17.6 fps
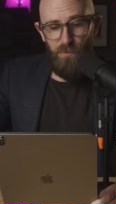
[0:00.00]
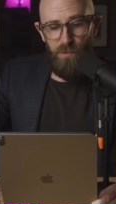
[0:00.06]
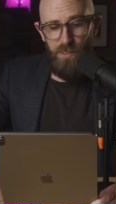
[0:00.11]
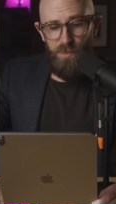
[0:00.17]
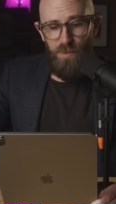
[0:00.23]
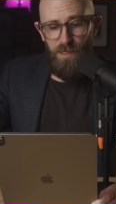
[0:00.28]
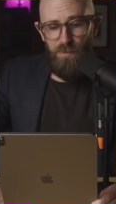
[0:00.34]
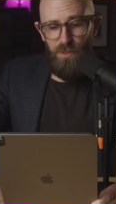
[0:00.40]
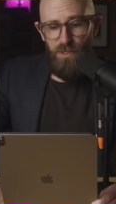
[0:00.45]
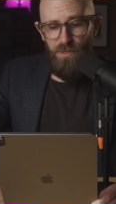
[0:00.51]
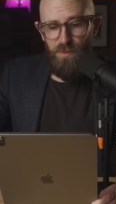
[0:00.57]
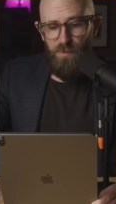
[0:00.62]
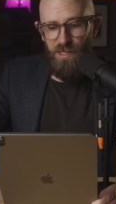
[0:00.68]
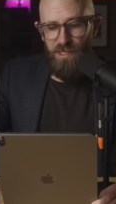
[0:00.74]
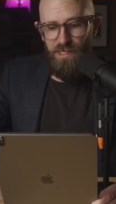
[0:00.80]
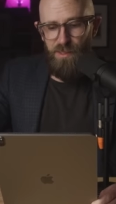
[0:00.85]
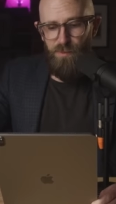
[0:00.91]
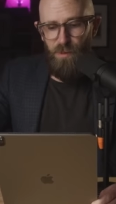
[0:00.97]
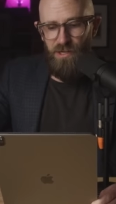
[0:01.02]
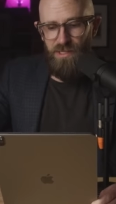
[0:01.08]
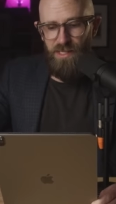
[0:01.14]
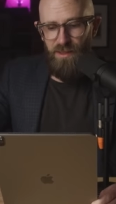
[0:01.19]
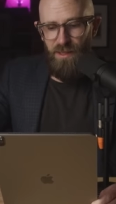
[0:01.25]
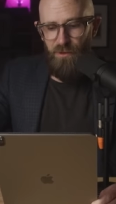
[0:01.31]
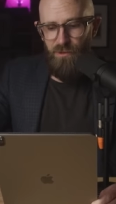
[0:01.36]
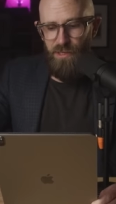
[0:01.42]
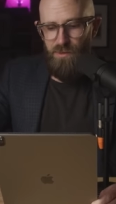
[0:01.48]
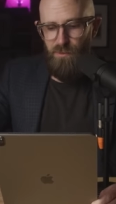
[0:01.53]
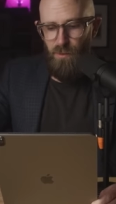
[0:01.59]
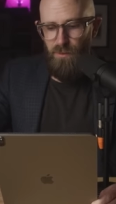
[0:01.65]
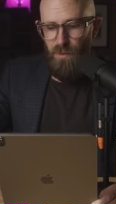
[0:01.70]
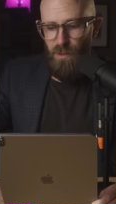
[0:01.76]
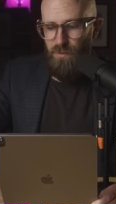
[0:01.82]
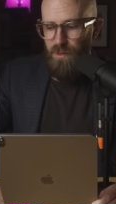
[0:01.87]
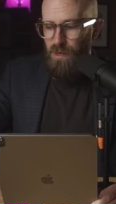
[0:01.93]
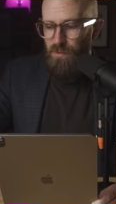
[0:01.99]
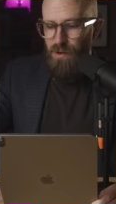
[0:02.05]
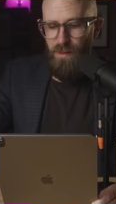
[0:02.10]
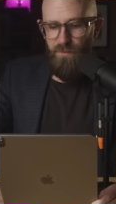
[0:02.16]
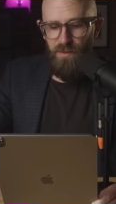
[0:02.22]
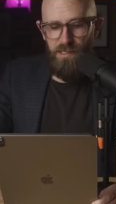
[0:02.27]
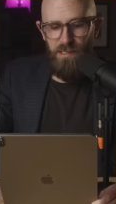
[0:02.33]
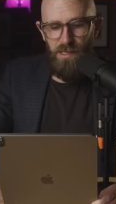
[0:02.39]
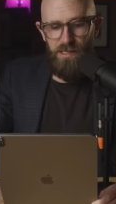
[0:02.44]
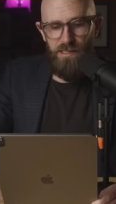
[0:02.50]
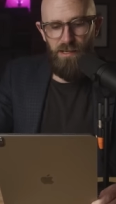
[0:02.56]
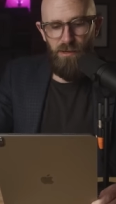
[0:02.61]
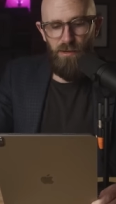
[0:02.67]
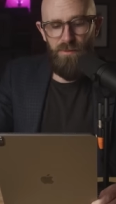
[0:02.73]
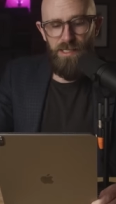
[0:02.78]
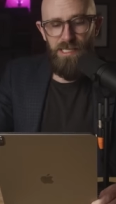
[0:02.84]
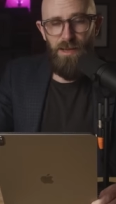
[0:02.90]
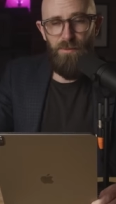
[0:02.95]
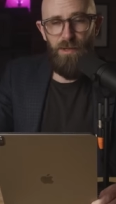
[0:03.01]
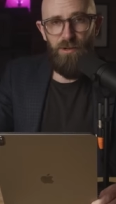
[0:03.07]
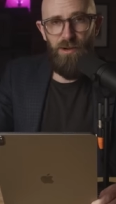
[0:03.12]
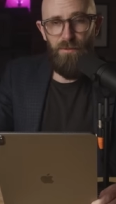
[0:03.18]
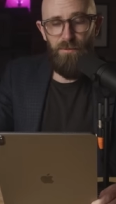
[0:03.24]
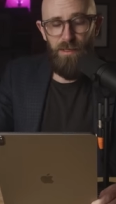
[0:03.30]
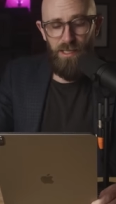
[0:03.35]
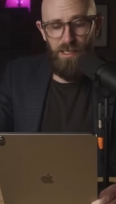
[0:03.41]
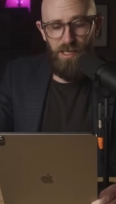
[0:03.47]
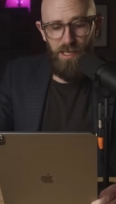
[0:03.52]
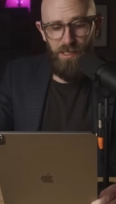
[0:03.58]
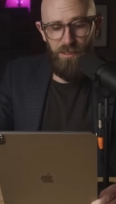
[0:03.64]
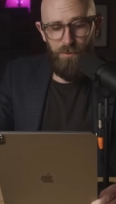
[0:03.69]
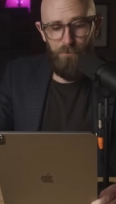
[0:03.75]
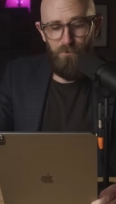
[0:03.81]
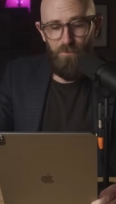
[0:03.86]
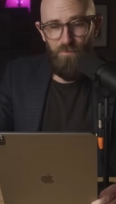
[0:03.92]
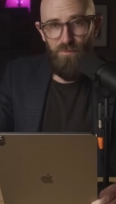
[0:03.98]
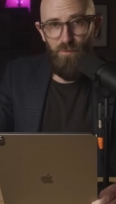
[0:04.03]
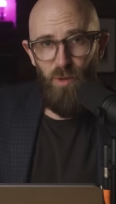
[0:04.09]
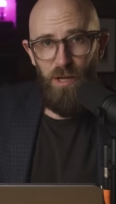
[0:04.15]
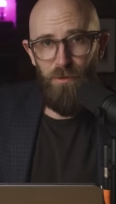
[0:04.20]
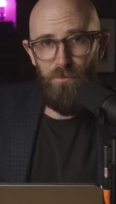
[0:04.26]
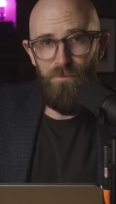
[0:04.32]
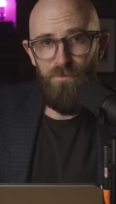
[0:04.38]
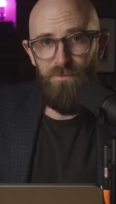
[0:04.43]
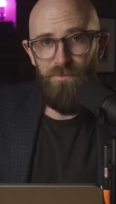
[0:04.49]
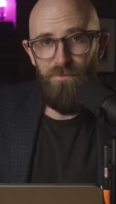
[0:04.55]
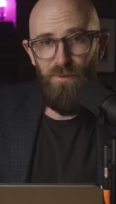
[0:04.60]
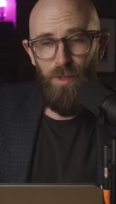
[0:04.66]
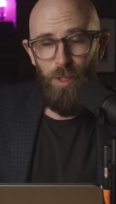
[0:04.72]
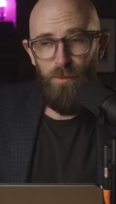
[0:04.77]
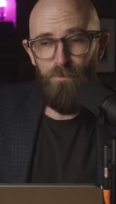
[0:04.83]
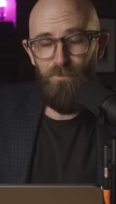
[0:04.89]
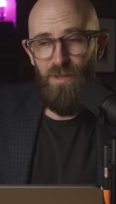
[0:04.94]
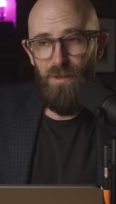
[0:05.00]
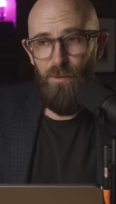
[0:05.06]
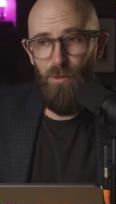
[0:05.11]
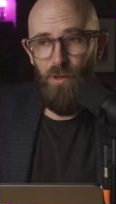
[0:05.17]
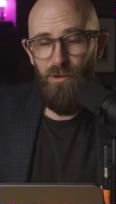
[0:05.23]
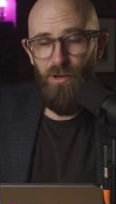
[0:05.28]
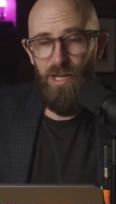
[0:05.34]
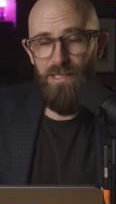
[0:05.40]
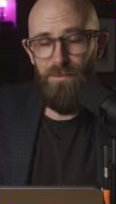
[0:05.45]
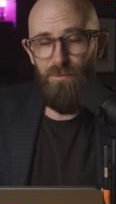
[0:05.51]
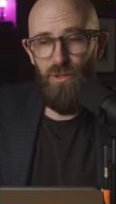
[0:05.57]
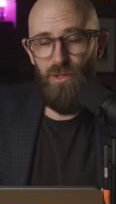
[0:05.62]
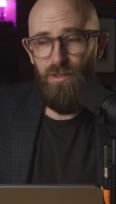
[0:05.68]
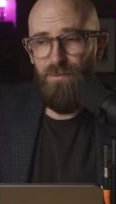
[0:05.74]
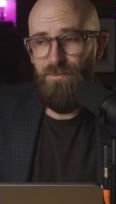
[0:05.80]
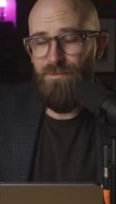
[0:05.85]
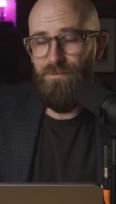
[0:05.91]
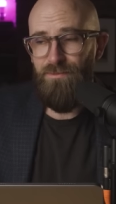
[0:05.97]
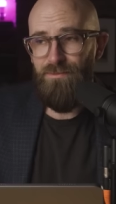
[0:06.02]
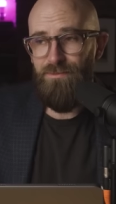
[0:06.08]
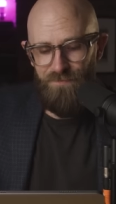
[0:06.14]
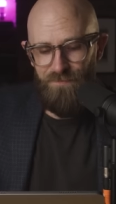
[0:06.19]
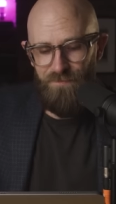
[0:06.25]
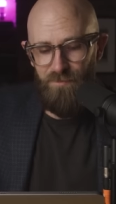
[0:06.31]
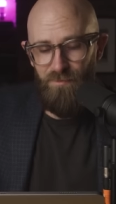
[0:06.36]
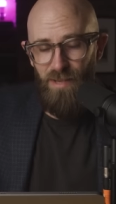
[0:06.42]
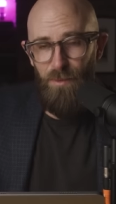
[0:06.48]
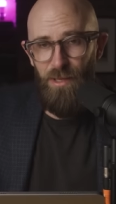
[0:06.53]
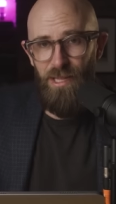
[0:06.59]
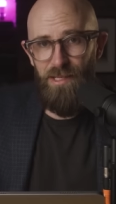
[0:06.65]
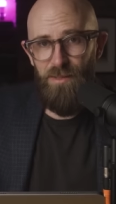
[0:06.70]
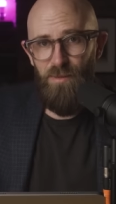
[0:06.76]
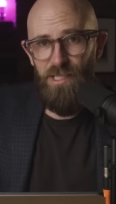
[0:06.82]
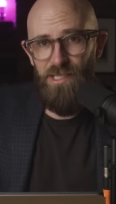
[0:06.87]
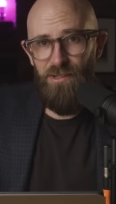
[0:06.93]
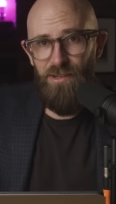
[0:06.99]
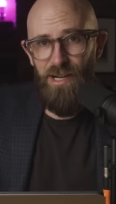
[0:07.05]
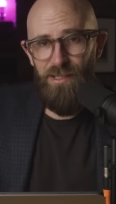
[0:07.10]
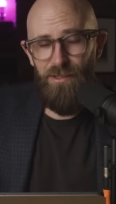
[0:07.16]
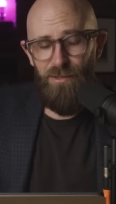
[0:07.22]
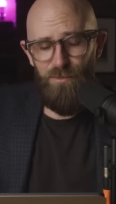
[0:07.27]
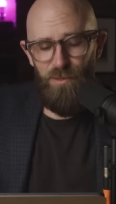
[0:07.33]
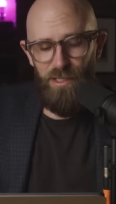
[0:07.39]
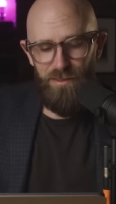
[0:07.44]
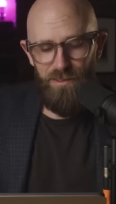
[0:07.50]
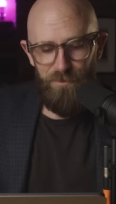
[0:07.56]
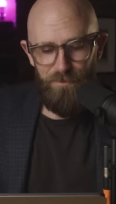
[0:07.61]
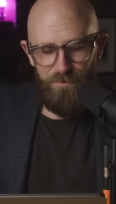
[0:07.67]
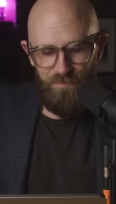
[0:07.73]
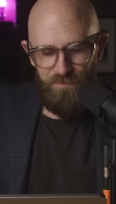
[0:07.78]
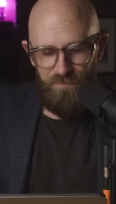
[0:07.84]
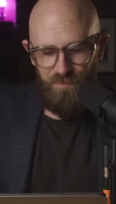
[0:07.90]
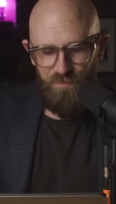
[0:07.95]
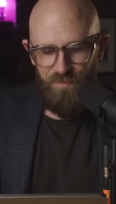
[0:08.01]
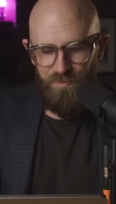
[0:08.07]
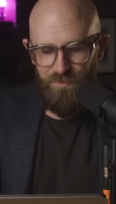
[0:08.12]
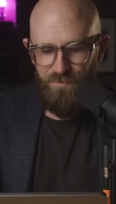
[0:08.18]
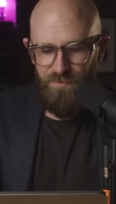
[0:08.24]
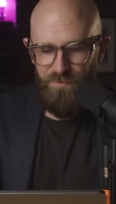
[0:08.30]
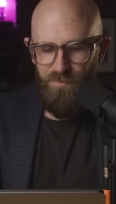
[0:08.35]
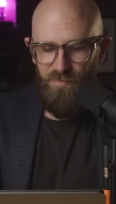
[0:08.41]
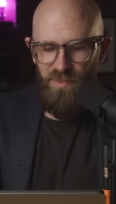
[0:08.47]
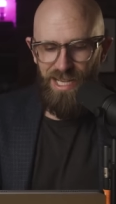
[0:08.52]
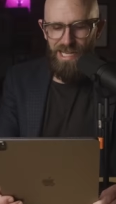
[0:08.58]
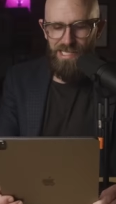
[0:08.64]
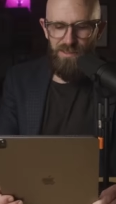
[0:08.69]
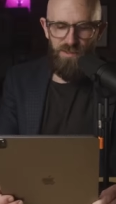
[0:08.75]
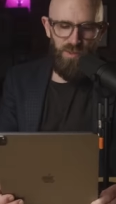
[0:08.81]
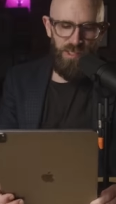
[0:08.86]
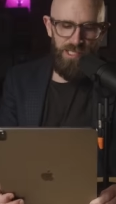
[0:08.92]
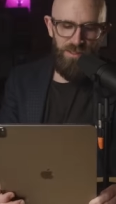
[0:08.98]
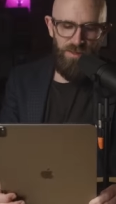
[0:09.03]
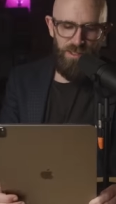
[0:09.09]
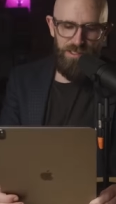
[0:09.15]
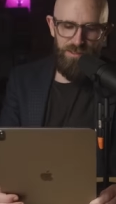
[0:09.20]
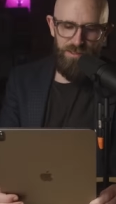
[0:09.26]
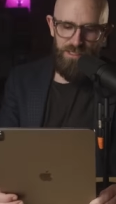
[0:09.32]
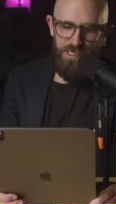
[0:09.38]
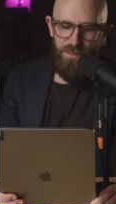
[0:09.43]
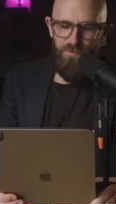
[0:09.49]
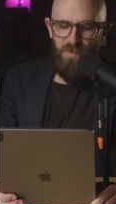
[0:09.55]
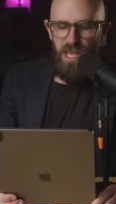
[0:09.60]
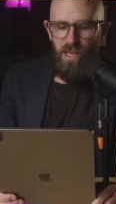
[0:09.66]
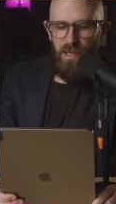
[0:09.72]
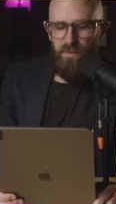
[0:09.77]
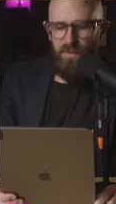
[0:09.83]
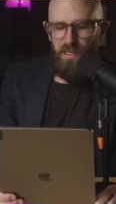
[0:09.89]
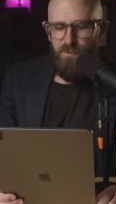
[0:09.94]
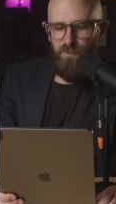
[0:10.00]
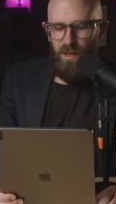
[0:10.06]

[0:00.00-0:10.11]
I've always been amused by conspiracy theories revolving around this idea of a demographic cull. Well, Phil, if you want to write some more, maybe that's one to crack on with. As of 2023, this